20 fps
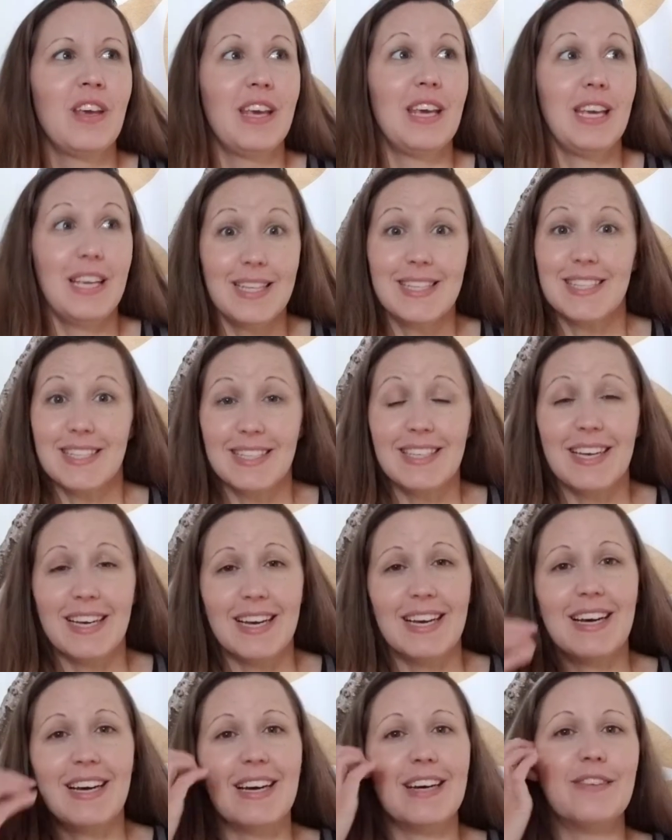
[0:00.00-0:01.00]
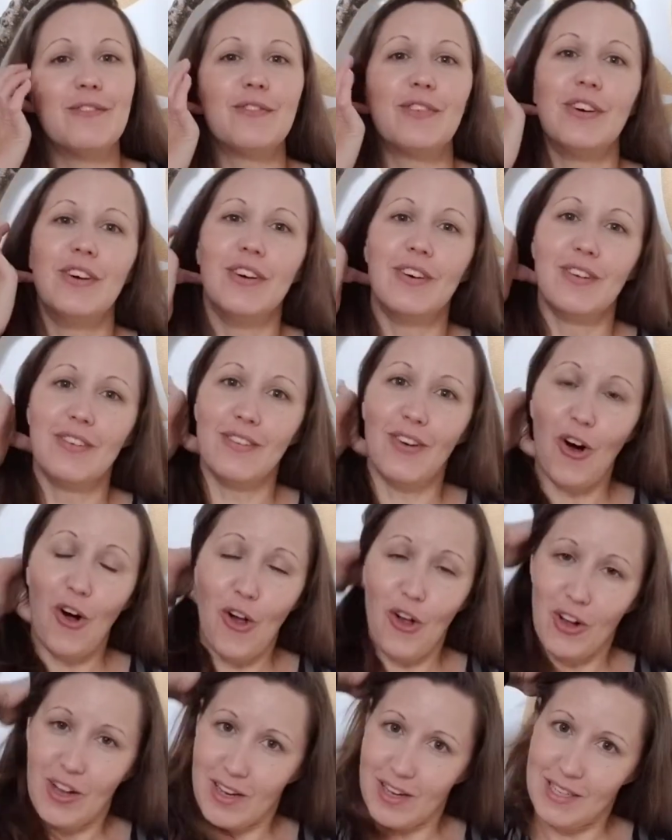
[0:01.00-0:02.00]
it's going to have
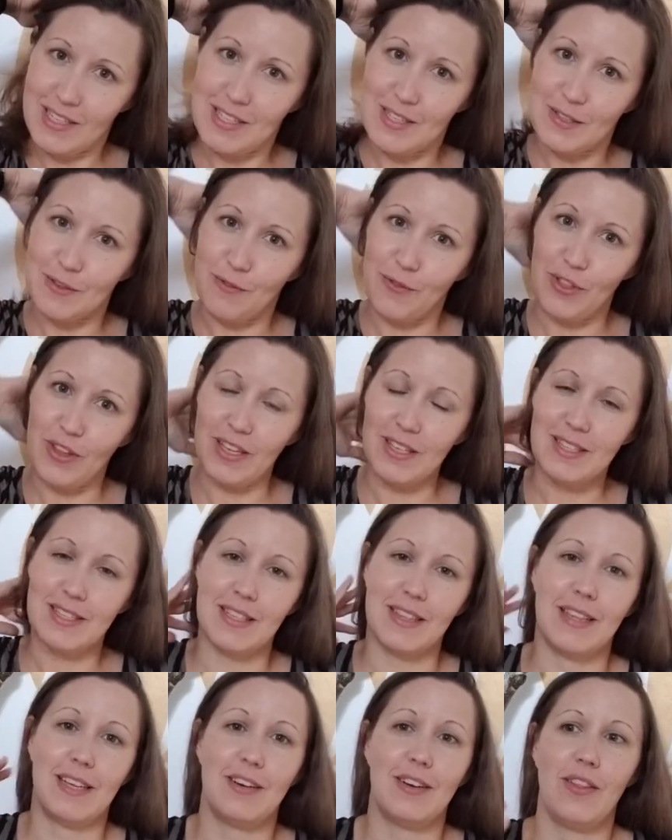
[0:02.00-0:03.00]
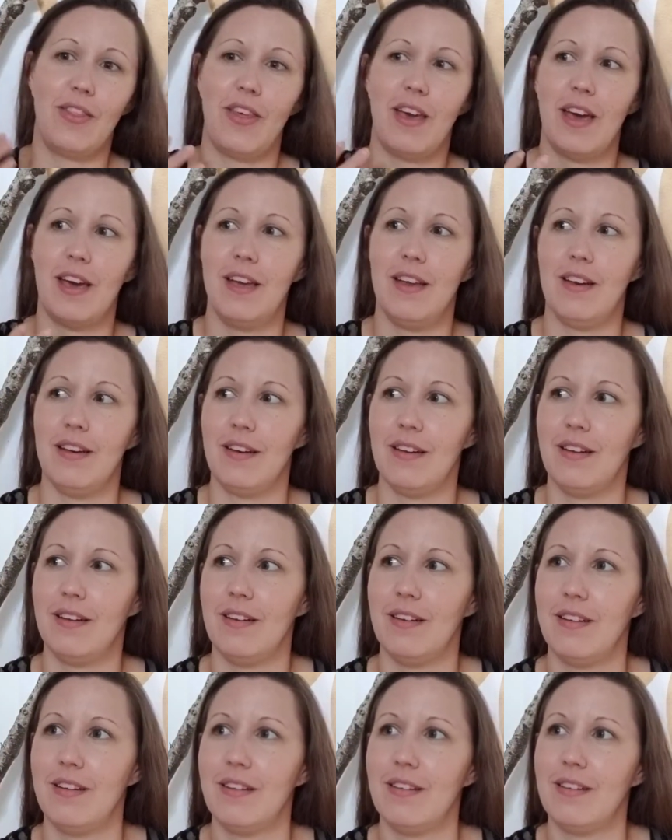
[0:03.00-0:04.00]
all kinds of things in there that
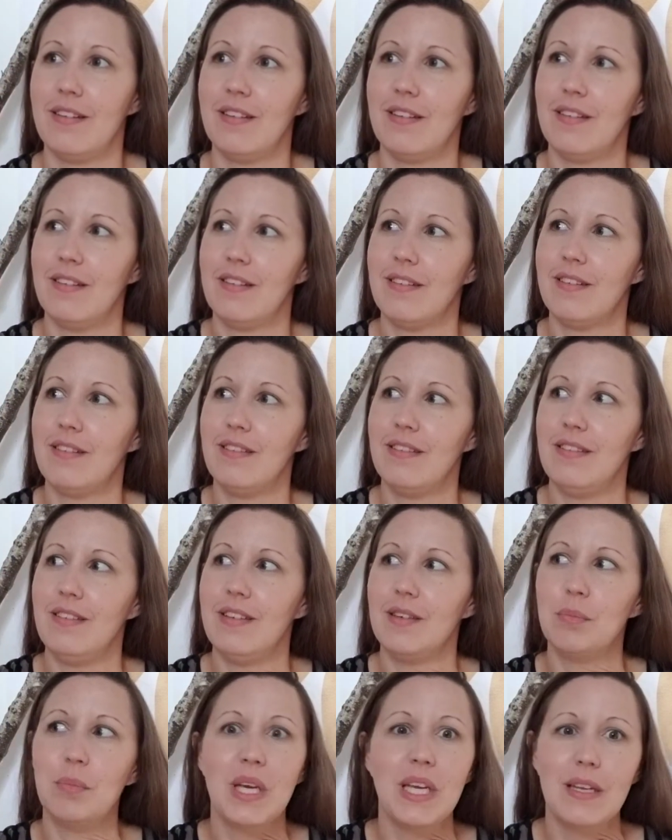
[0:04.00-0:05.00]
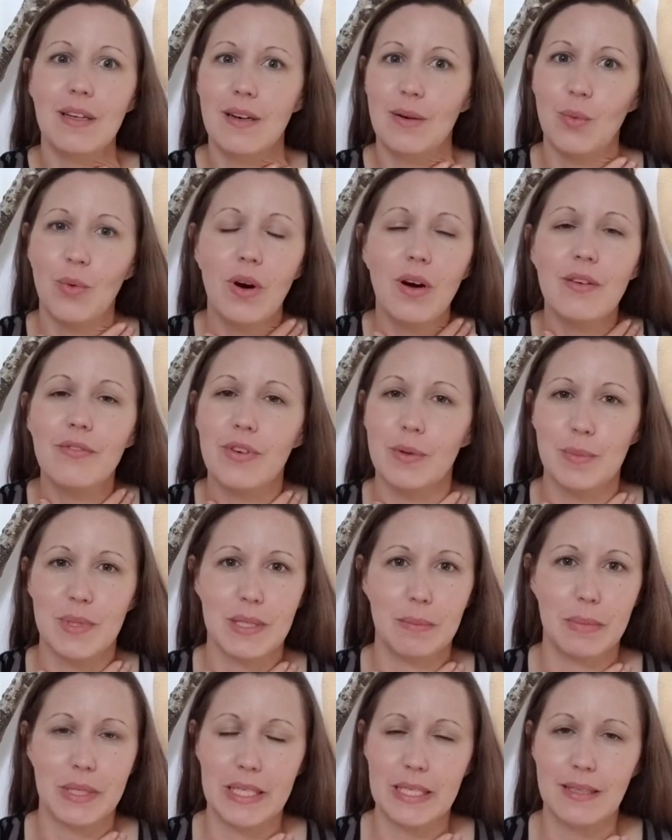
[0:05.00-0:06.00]
you may not want from
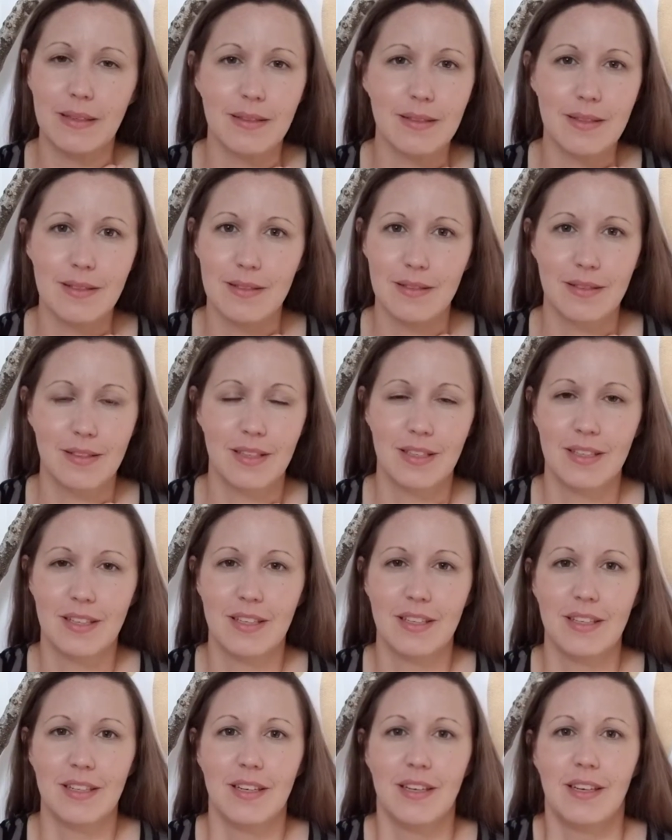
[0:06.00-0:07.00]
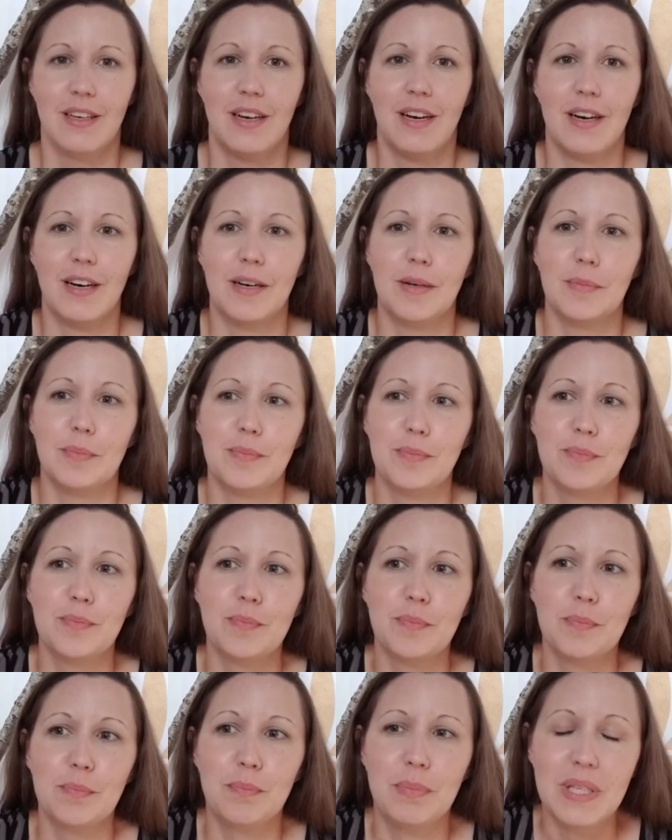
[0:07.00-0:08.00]
somebody else. Um,
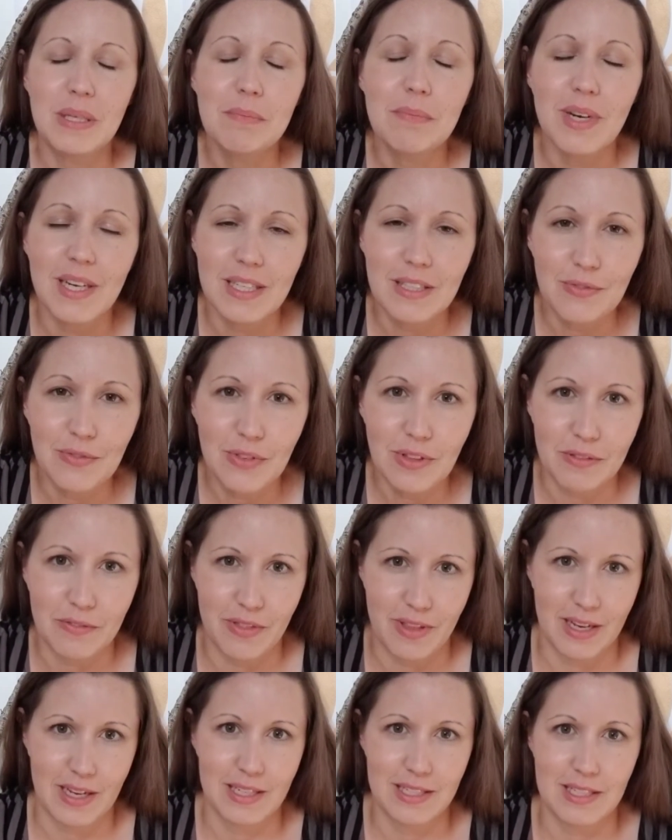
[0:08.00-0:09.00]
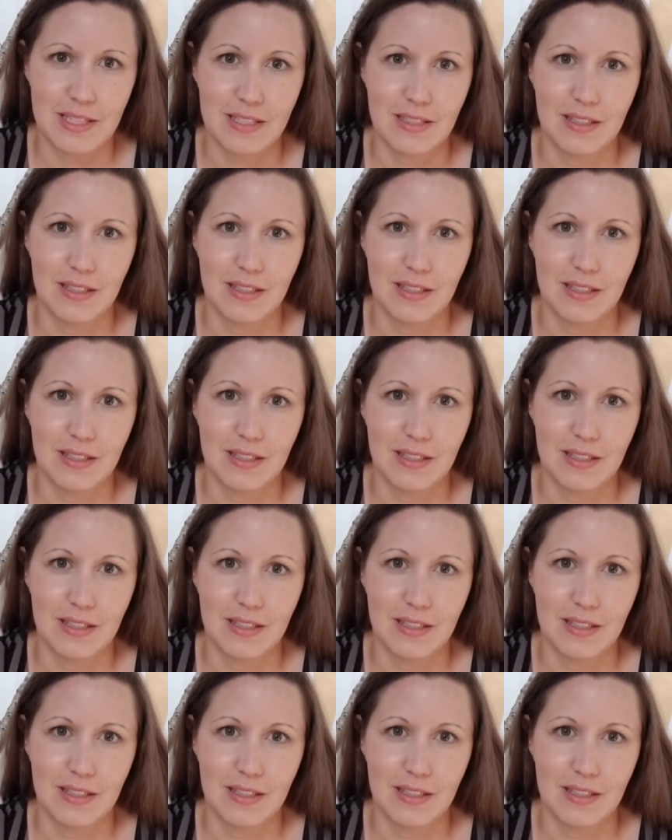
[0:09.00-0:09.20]
be mindful of that.